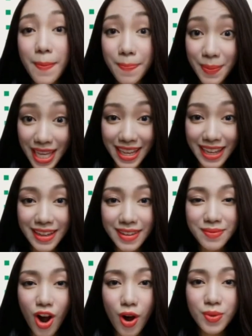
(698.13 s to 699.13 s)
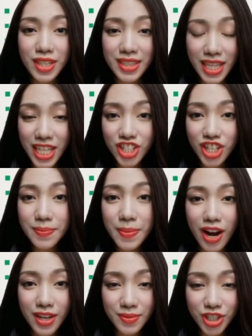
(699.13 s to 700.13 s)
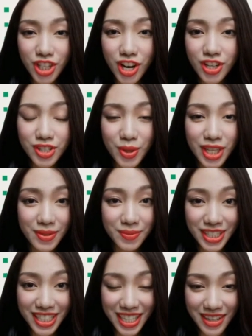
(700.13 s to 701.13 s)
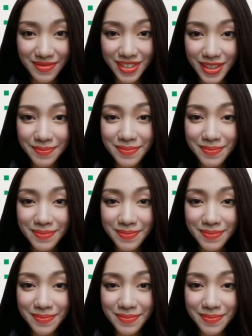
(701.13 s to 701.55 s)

B. Only the injured party returns what he received.